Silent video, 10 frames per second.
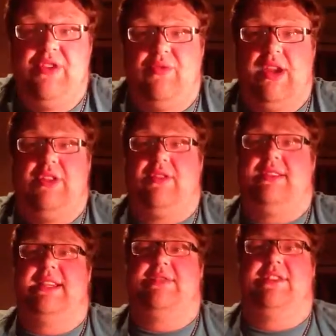We do
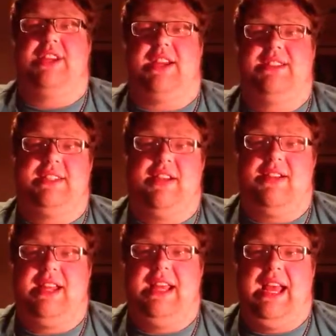rotisserie chickens at
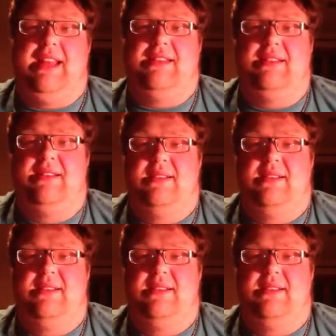Target, and